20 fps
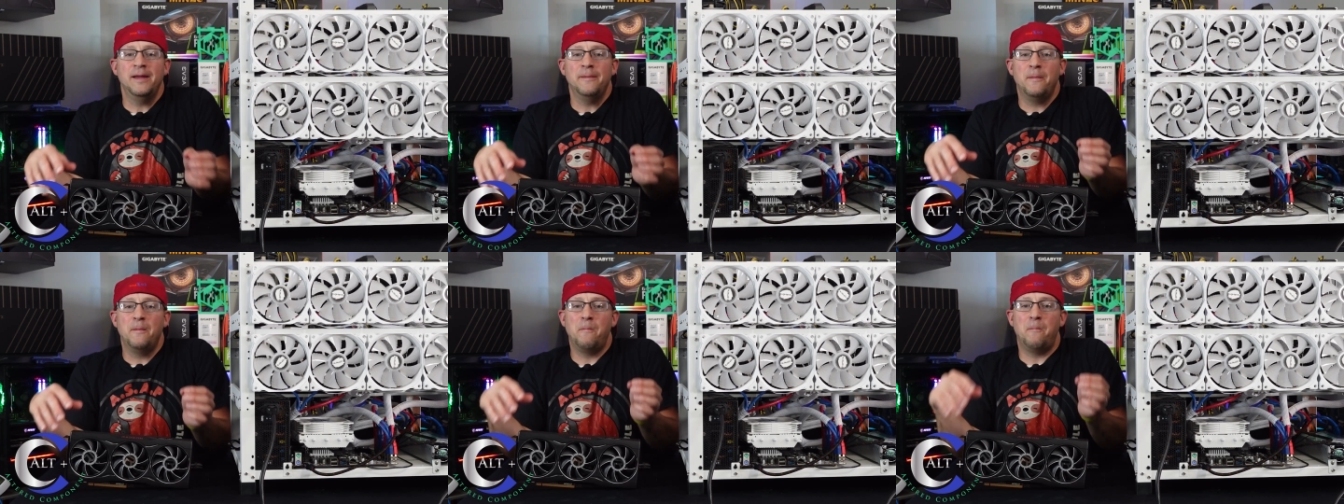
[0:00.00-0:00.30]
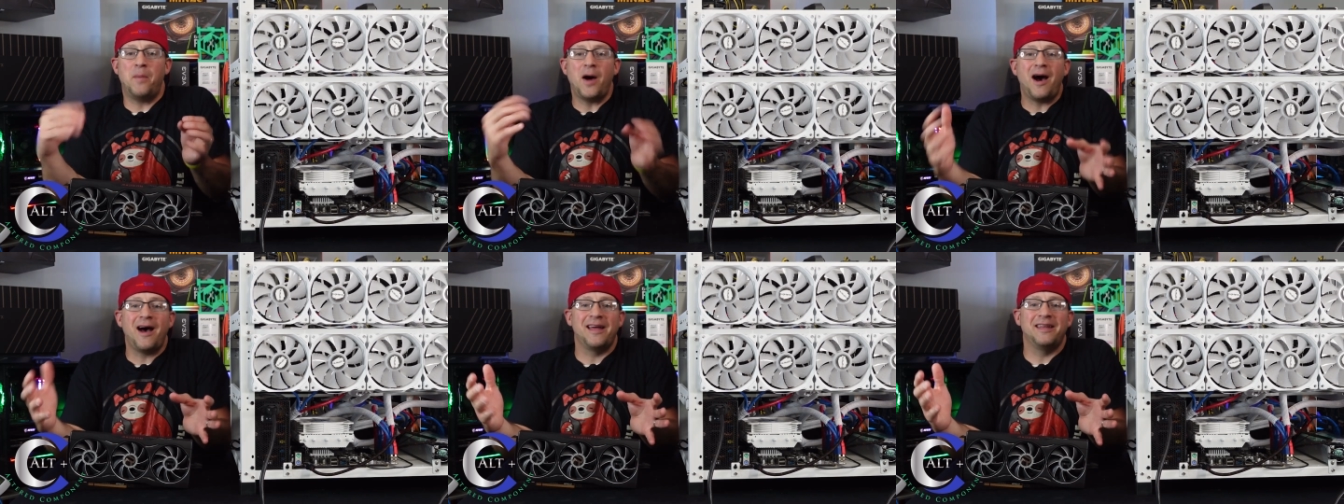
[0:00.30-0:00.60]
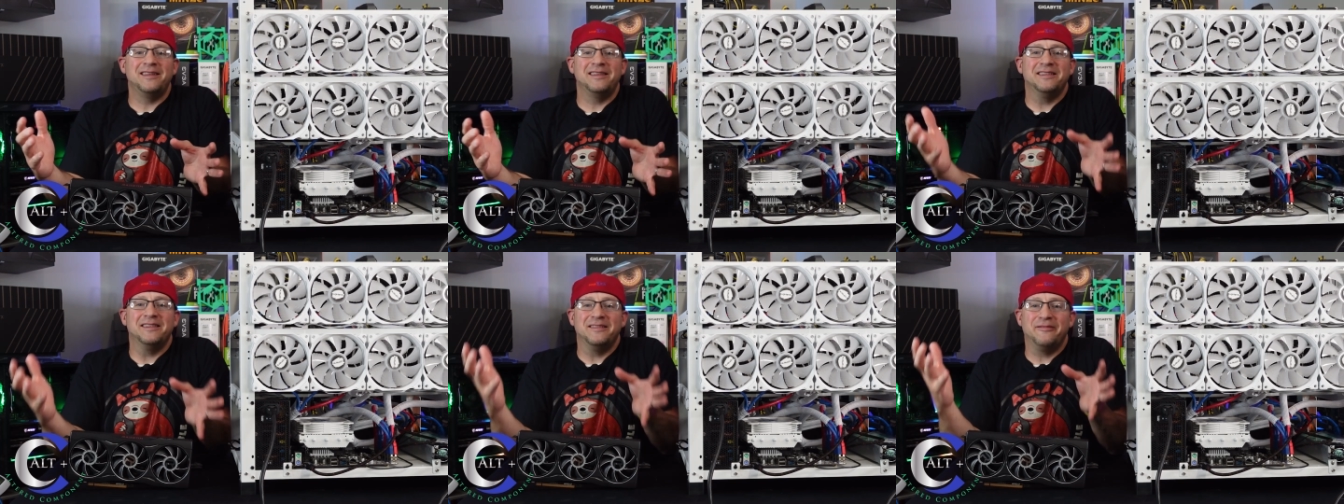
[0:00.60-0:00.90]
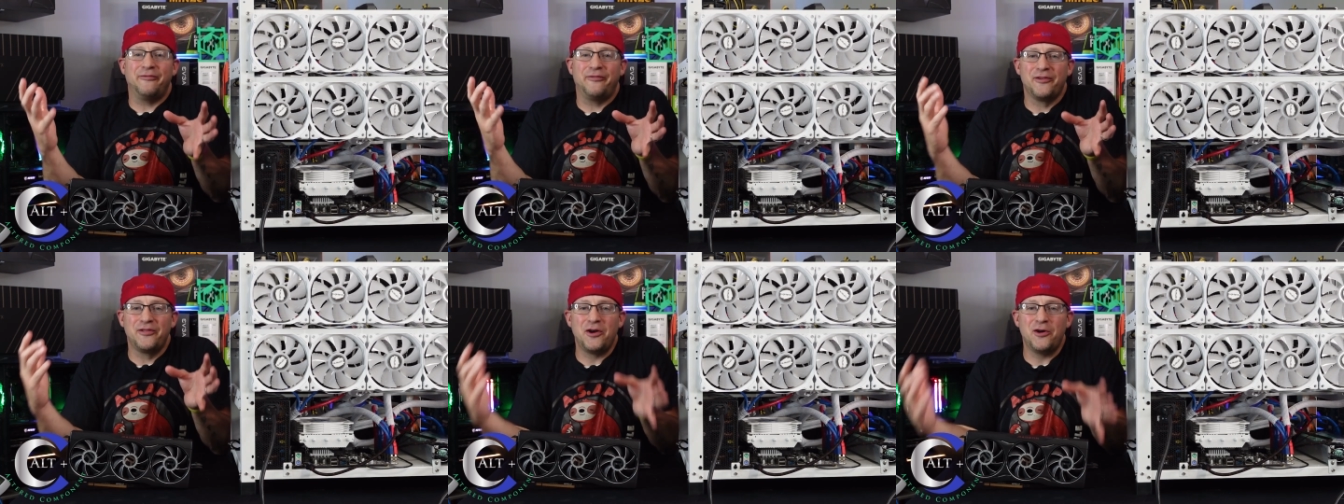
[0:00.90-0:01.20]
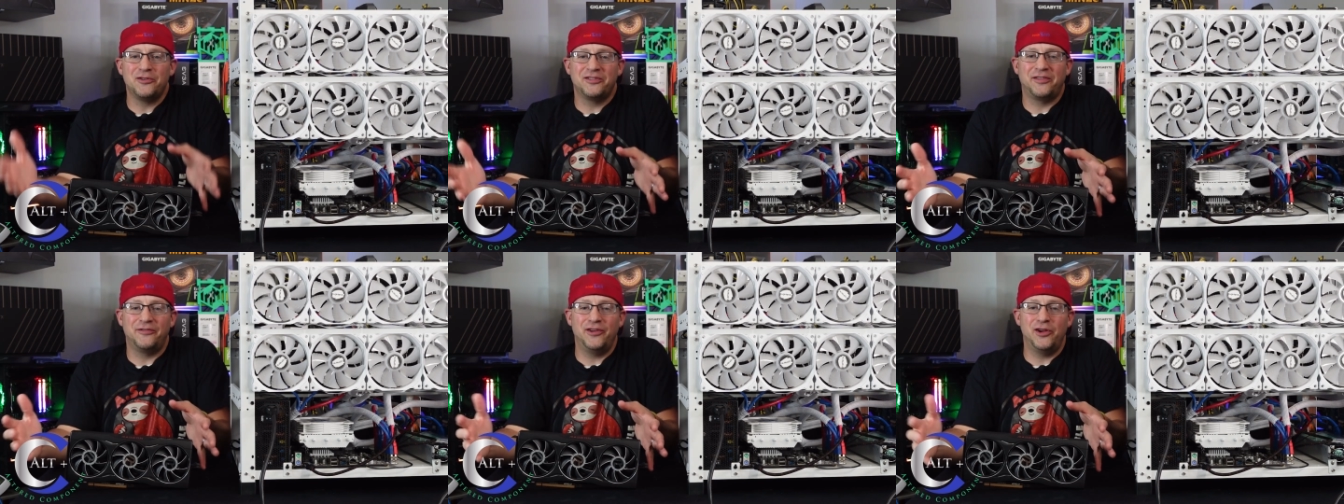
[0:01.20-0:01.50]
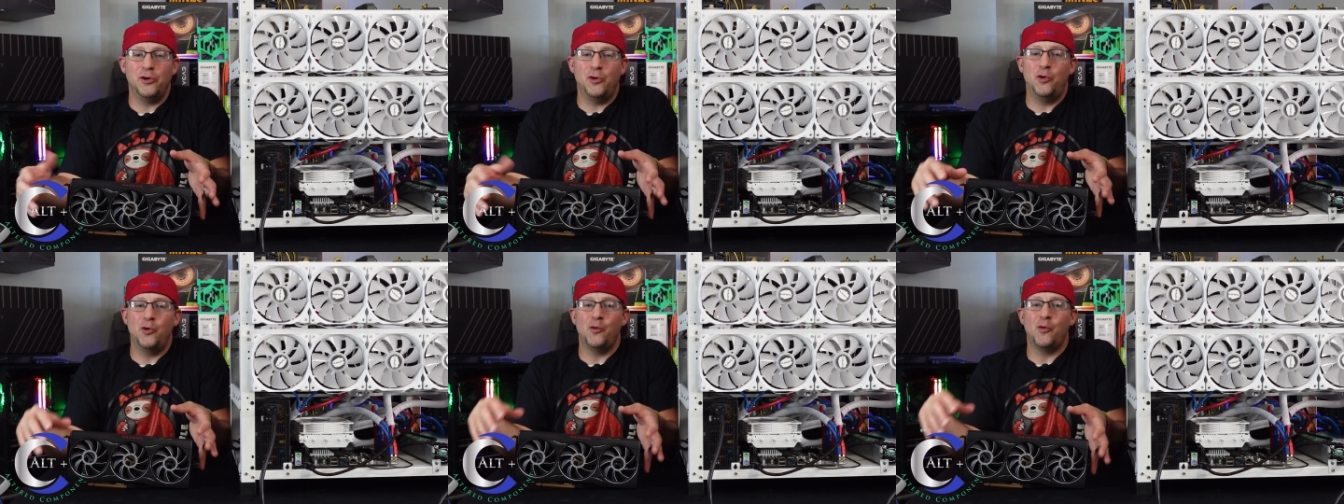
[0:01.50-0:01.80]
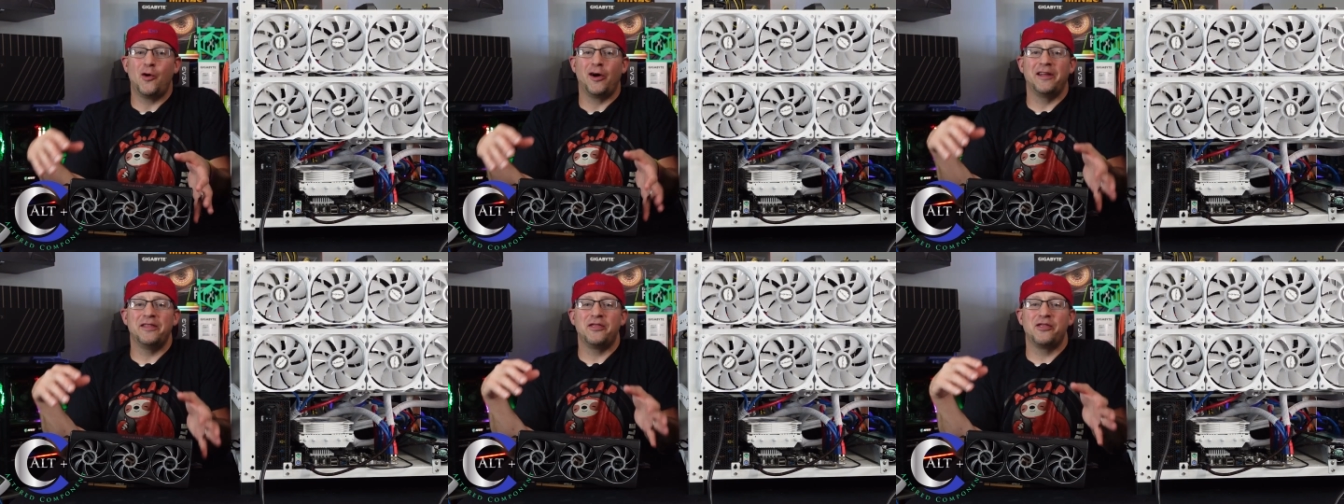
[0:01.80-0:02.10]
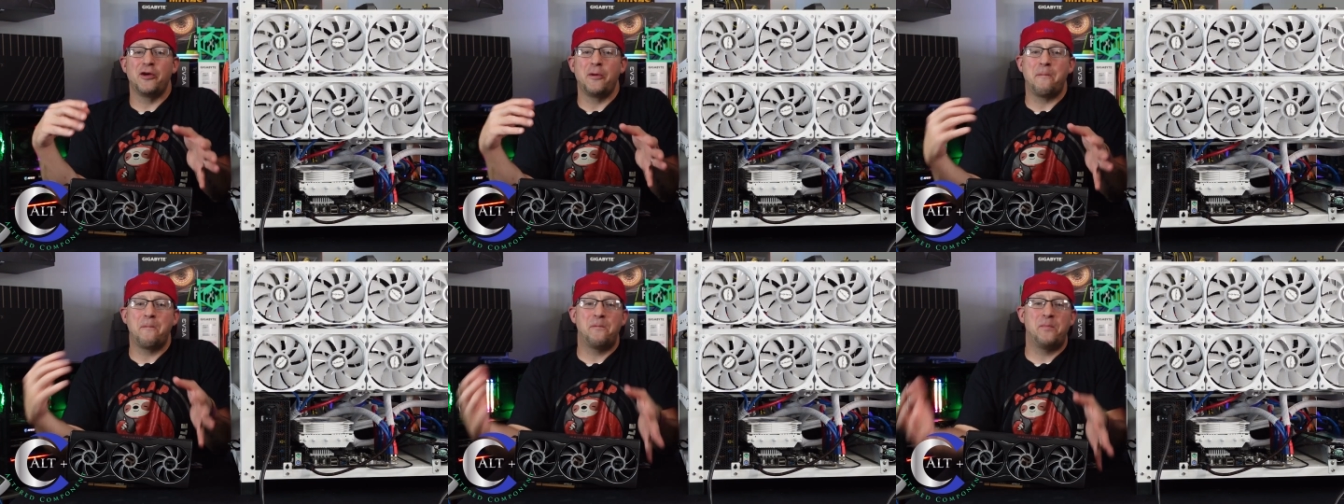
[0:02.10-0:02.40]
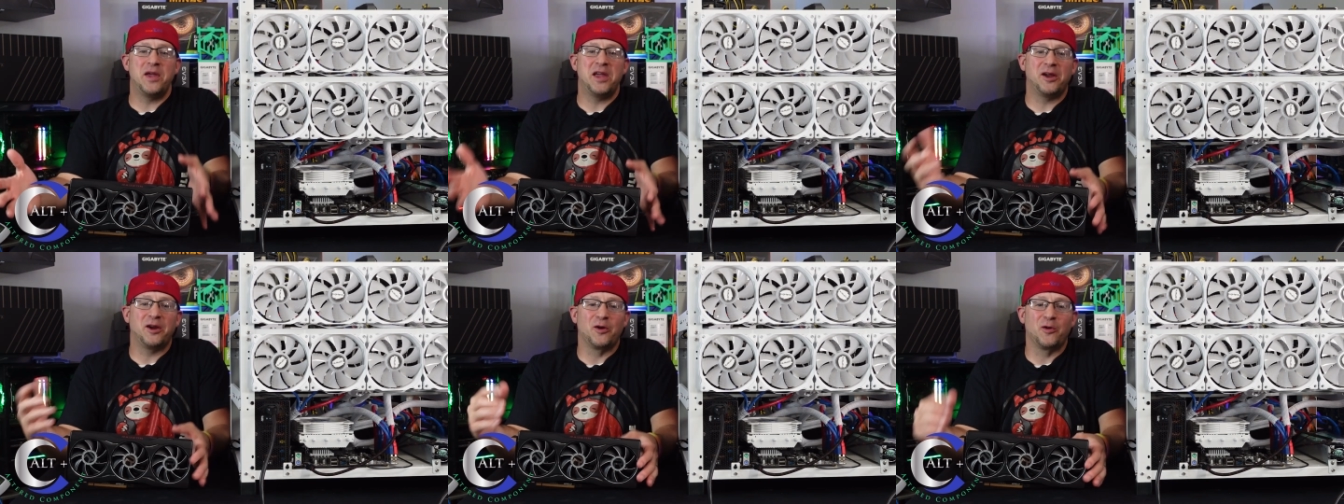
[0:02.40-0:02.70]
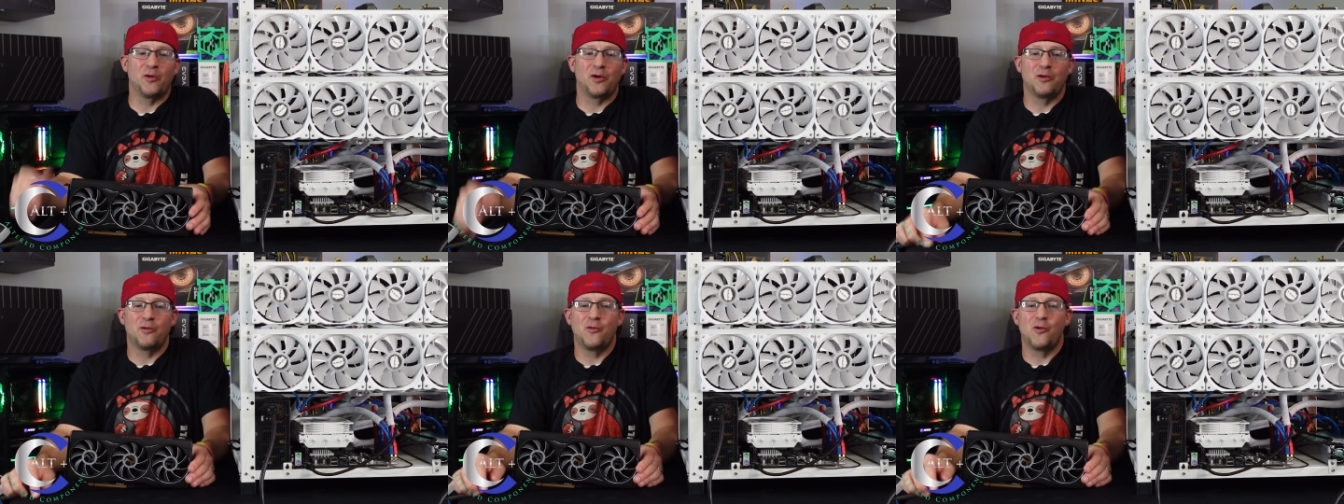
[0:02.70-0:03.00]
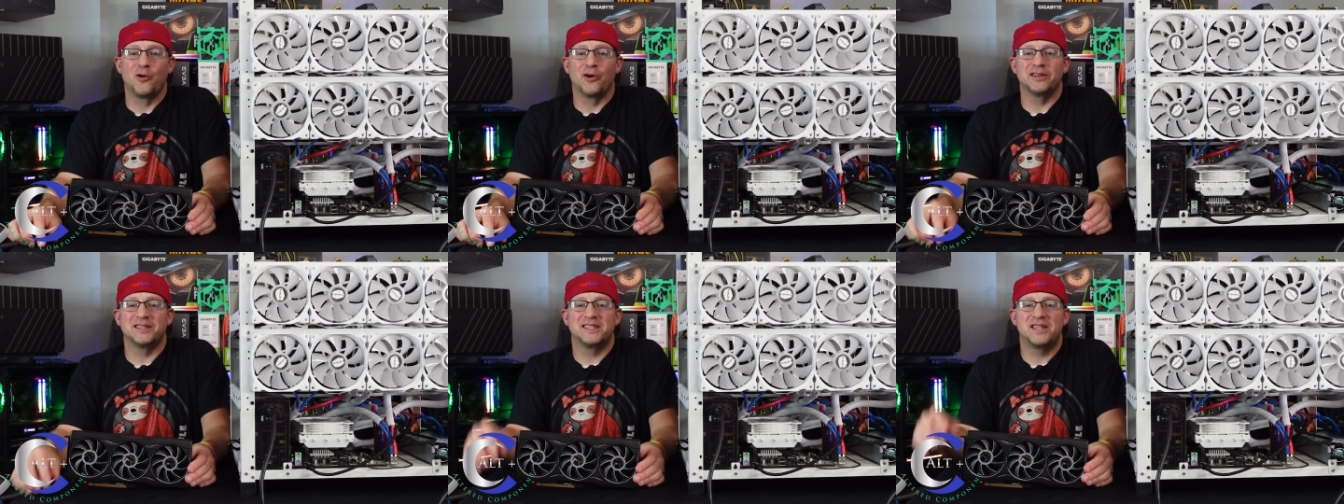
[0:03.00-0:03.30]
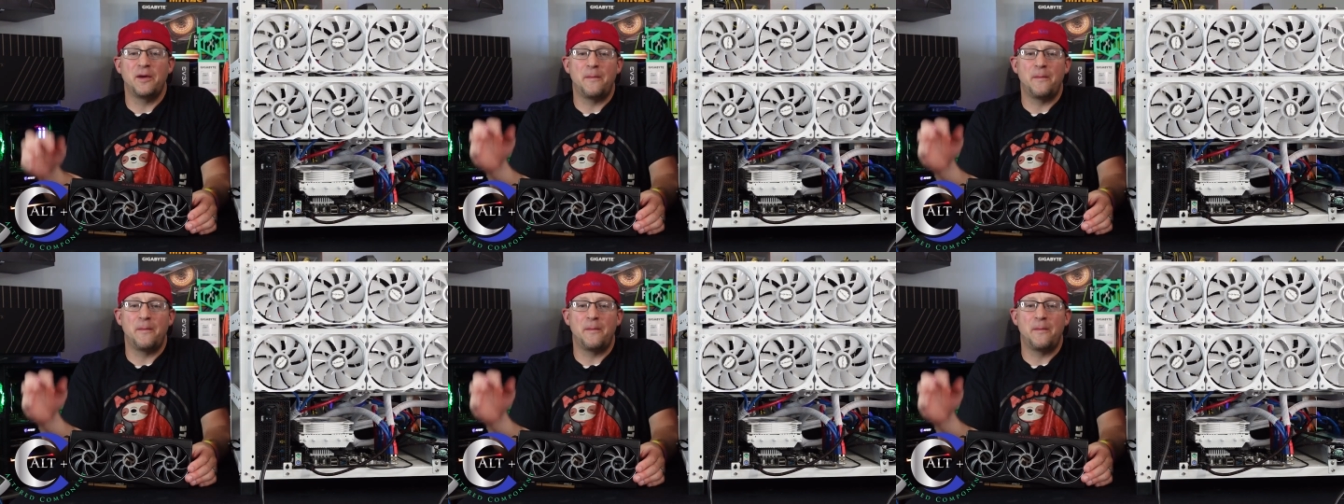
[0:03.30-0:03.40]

But for those of you who want the bigger rewards,